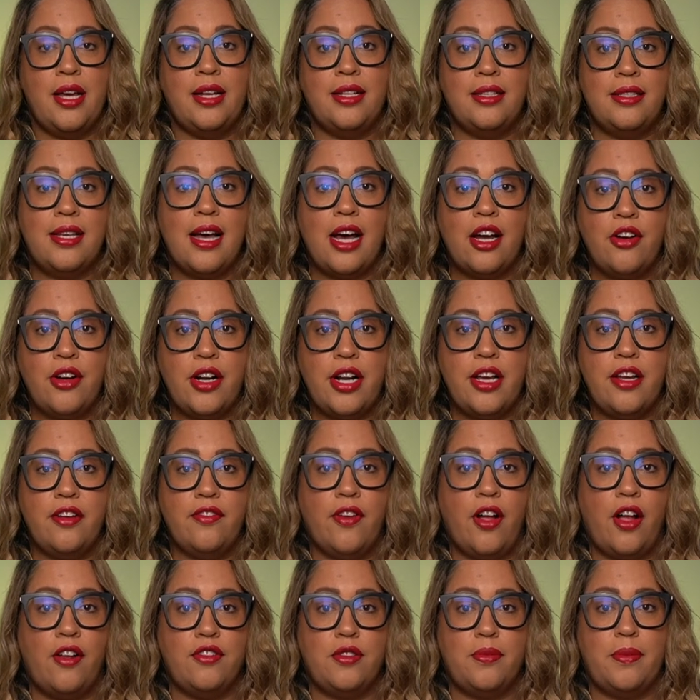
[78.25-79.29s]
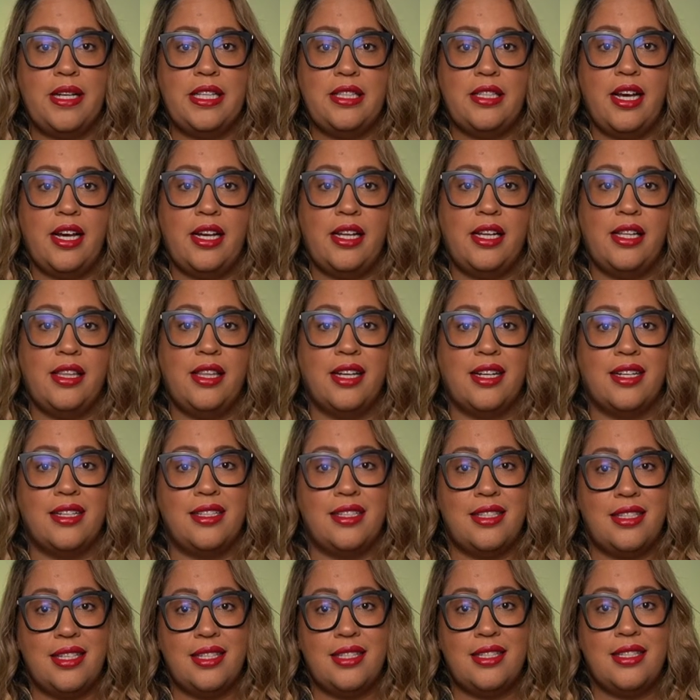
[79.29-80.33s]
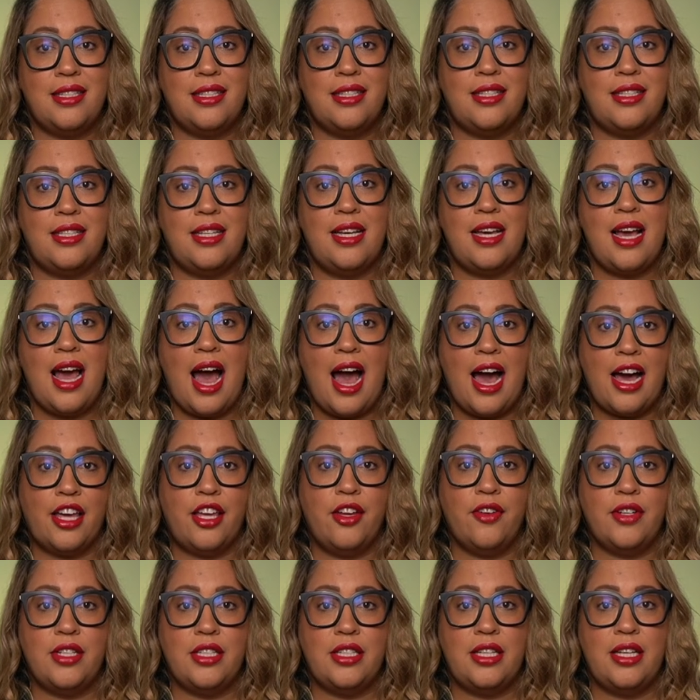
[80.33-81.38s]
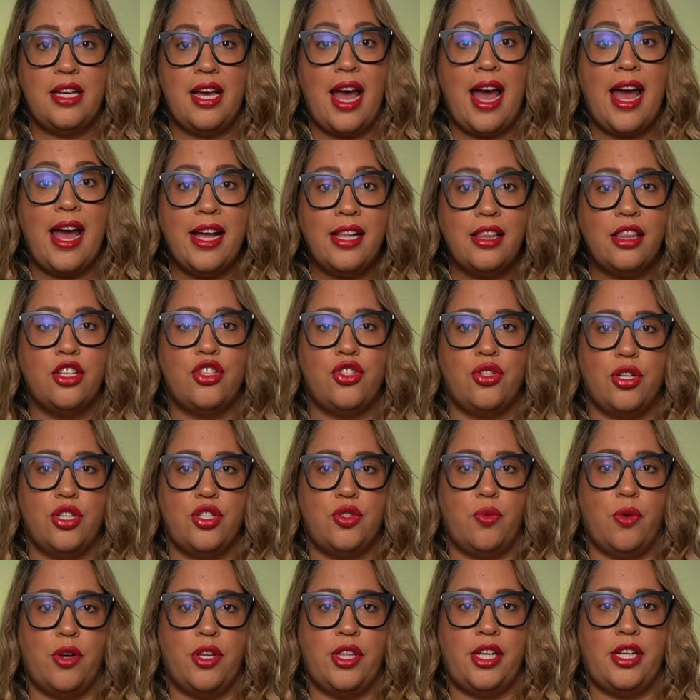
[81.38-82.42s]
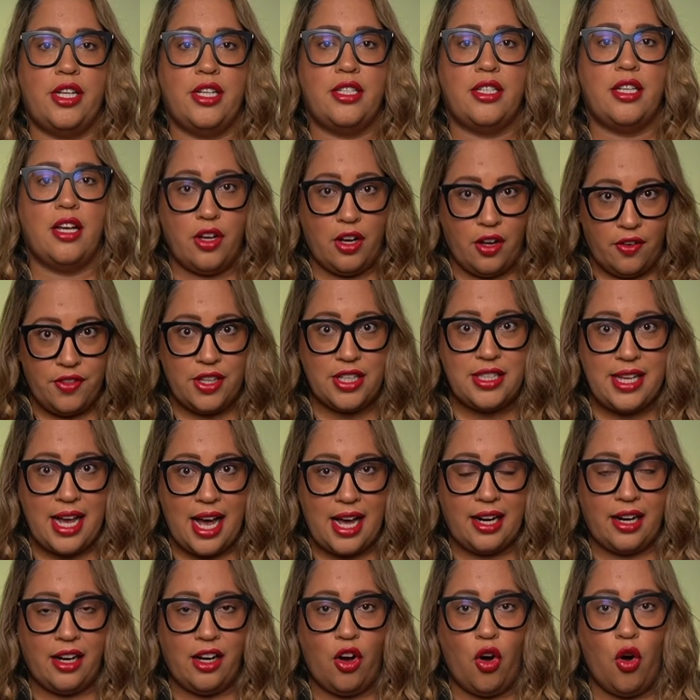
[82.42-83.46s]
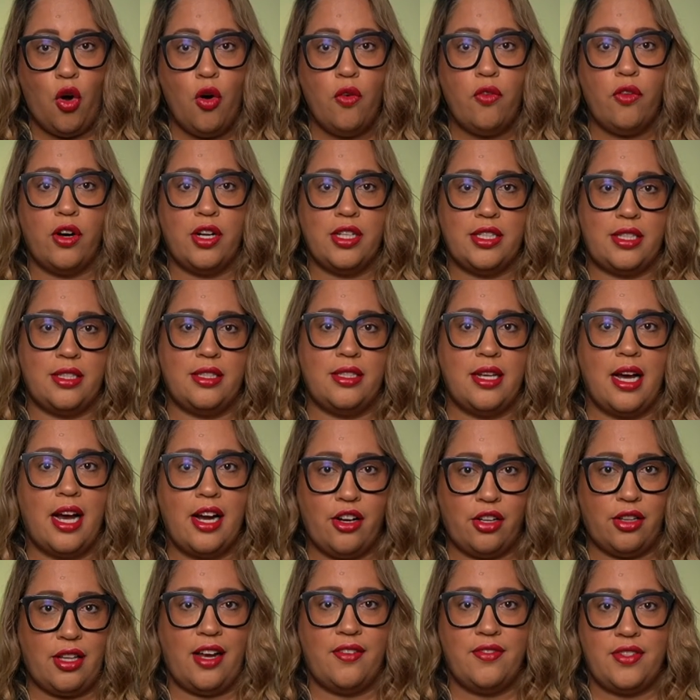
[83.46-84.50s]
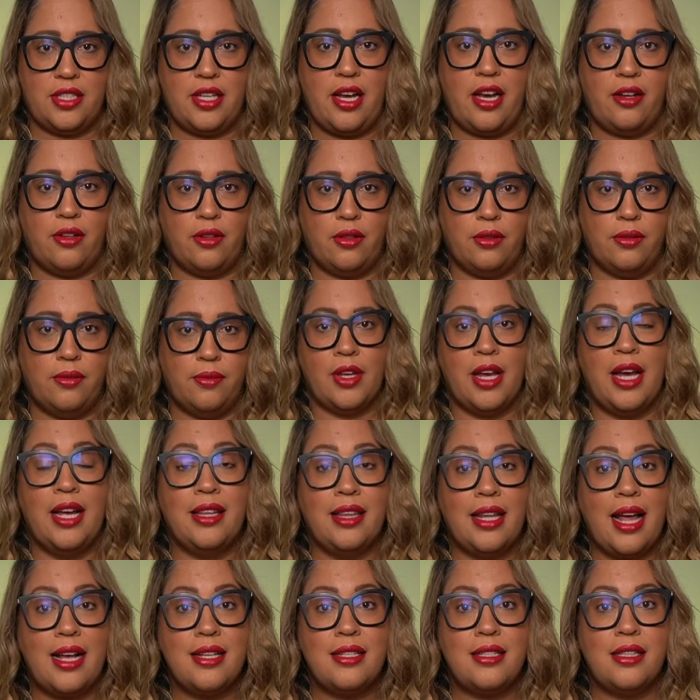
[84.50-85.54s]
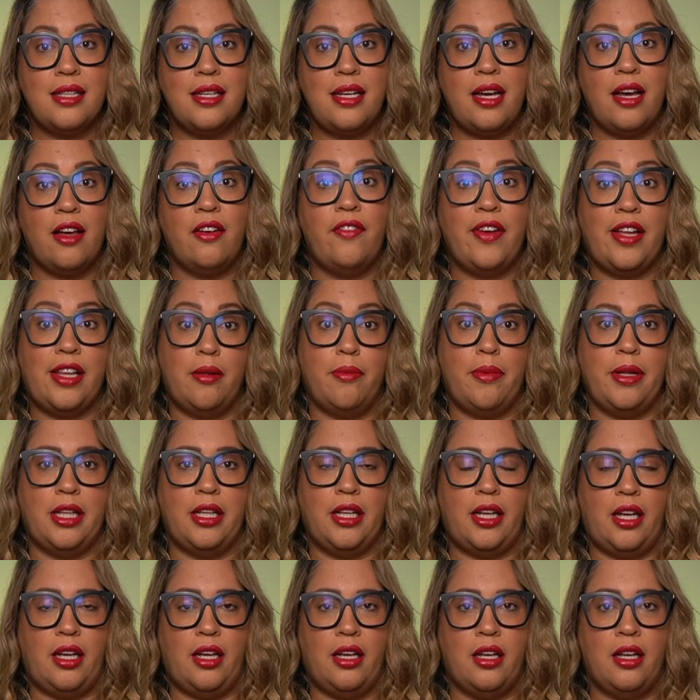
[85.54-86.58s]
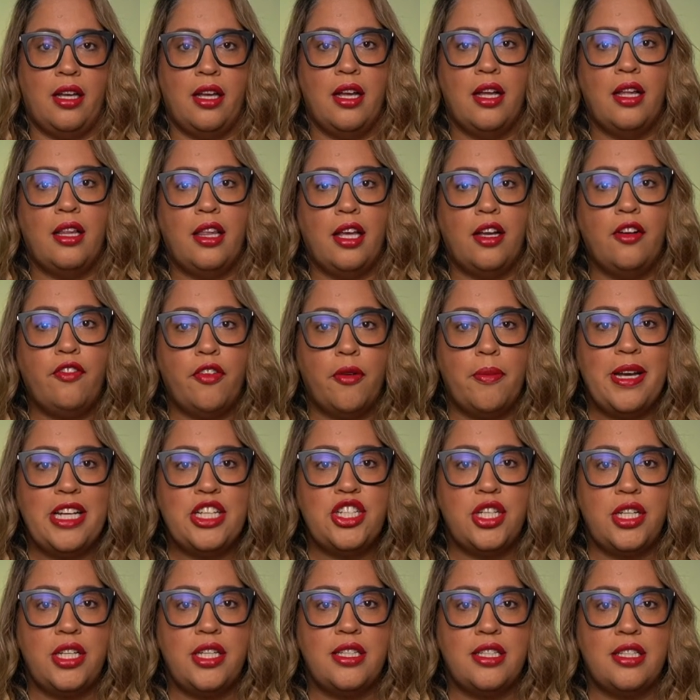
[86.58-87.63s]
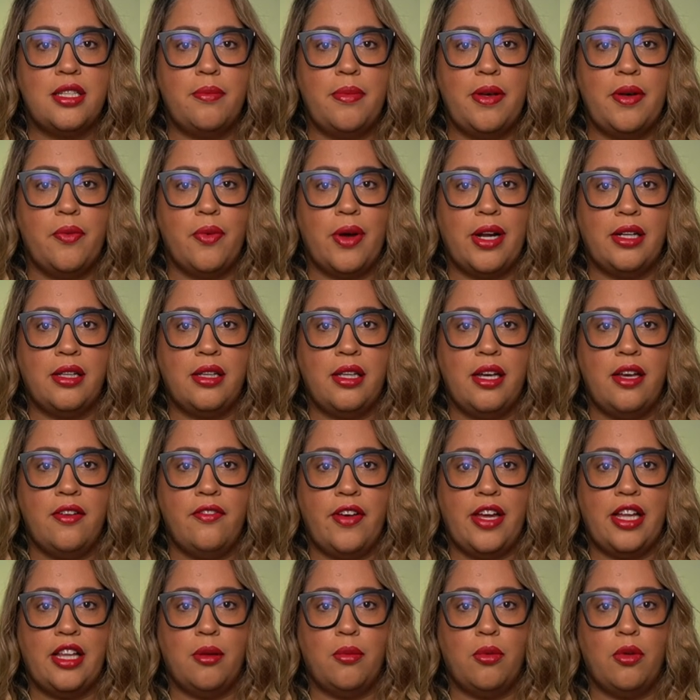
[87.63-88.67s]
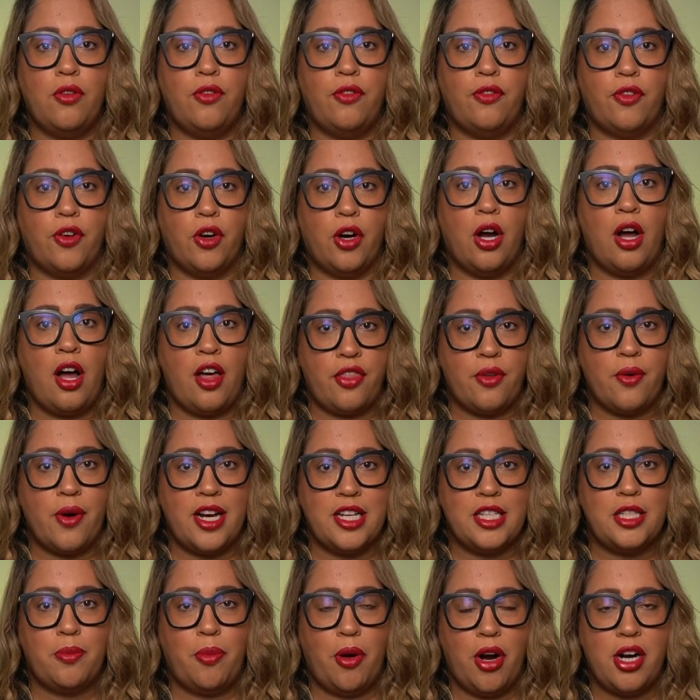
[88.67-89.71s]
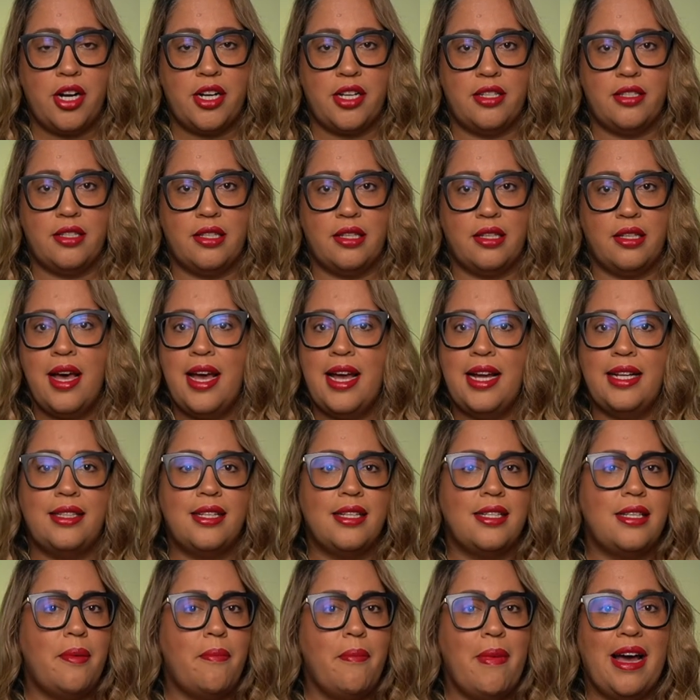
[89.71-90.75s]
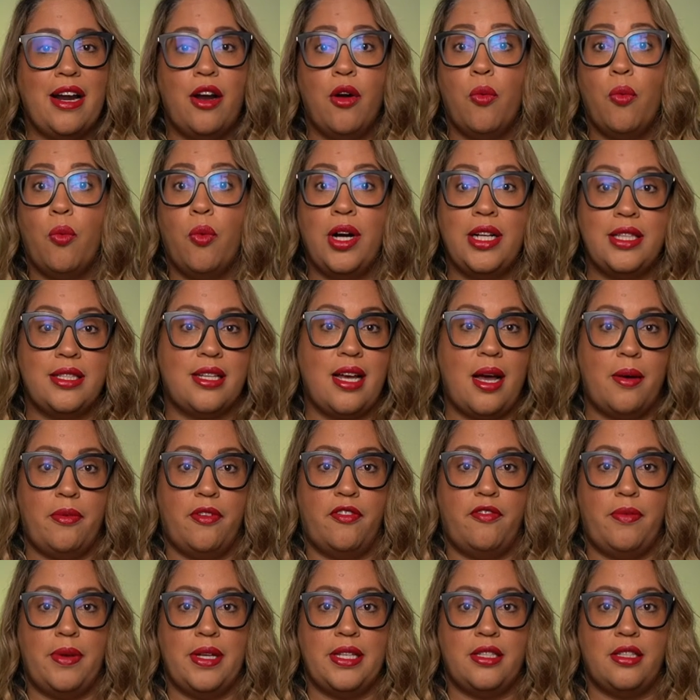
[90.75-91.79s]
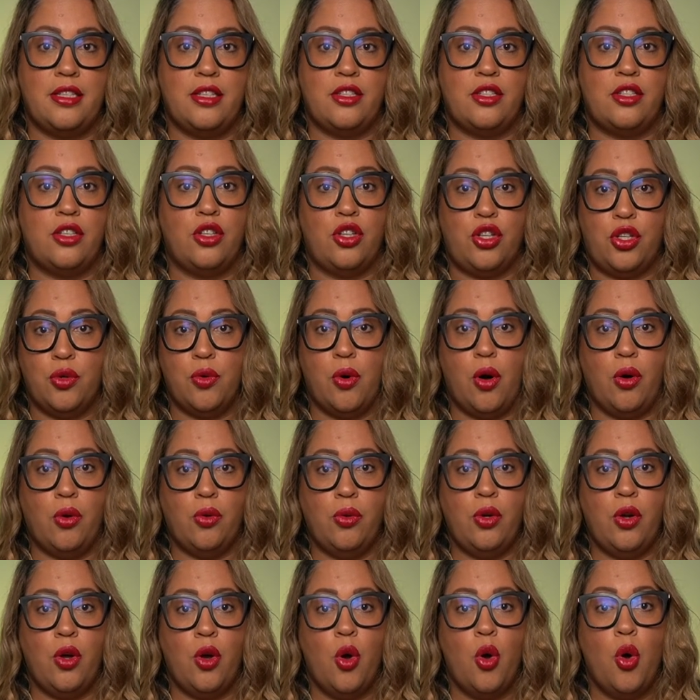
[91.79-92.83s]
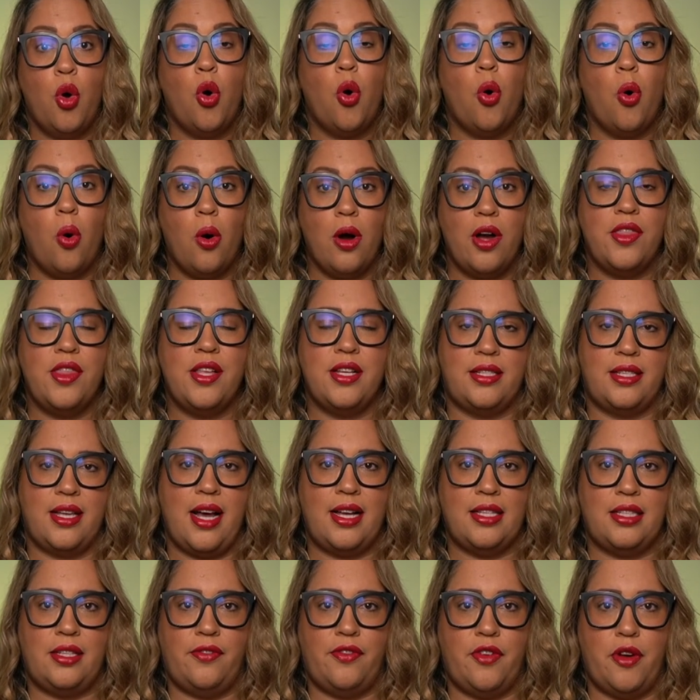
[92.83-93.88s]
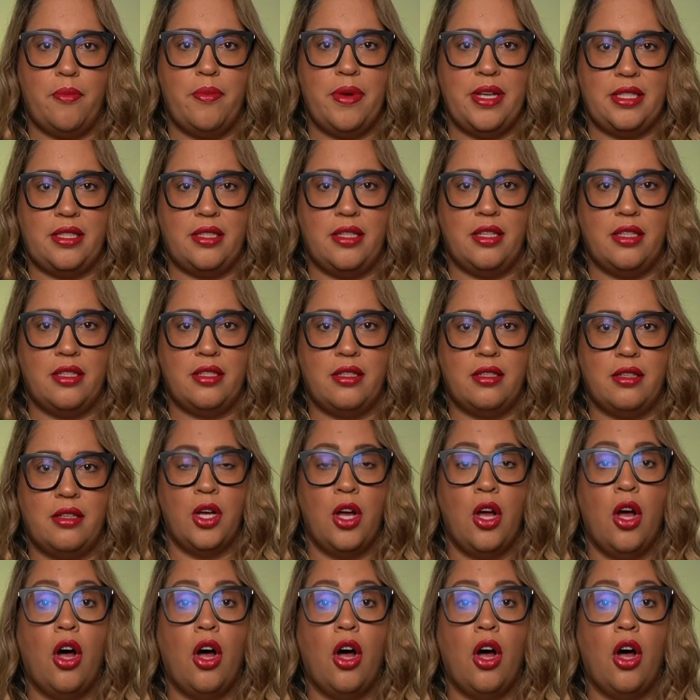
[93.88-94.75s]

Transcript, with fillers: Integrity involves maintaining the consistency, accuracy, and the trustworthiness of the data over its entire lifecycle. And lastly, availability. The information needs to be readily available for authorized parties. It doesn't matter what type of business you own or the size of your business.